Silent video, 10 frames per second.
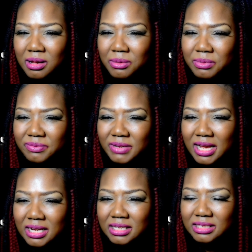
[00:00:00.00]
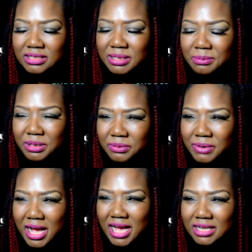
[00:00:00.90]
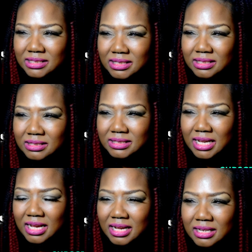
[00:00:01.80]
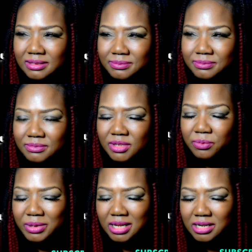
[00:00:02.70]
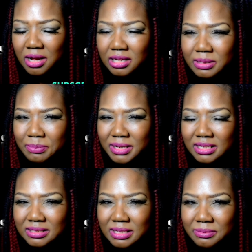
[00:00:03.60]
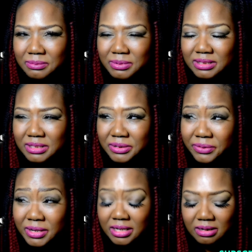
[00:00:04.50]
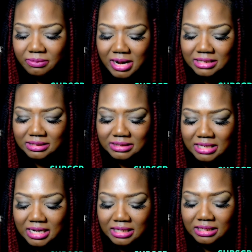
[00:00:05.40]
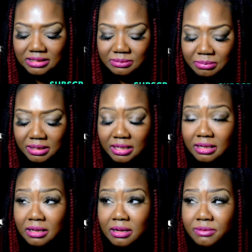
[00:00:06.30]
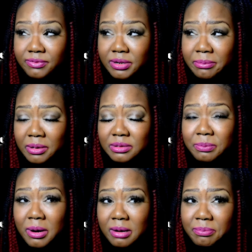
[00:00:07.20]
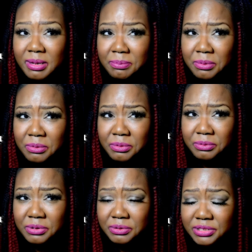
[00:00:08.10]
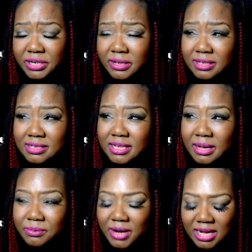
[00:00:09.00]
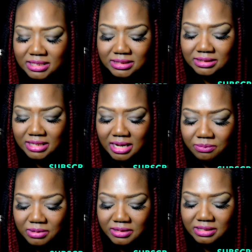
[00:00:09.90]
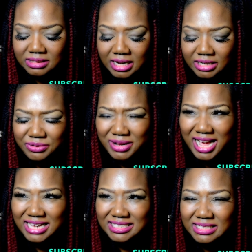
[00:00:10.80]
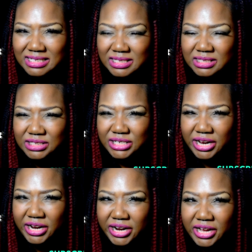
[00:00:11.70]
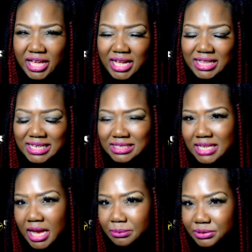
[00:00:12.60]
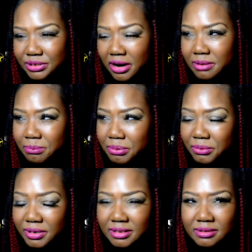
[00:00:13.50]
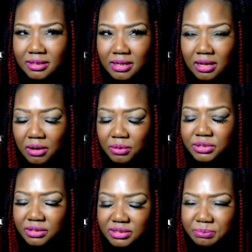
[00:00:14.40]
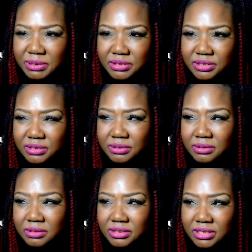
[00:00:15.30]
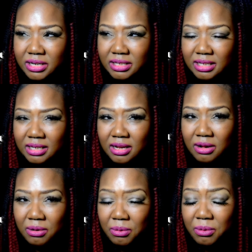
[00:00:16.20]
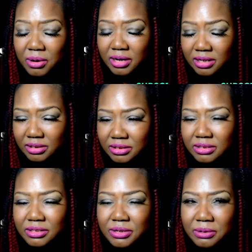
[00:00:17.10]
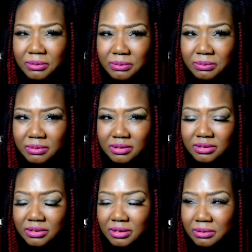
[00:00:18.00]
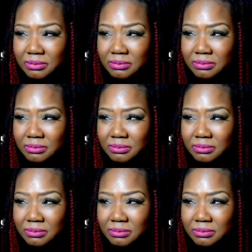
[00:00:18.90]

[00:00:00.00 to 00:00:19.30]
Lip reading: with like a similar rising sign, well, it all depends at what degree your rising sign is, but for the most part, people who you share the same rising sign with, it's like you guys share the same starting point on your spiritual journey, or your, you know,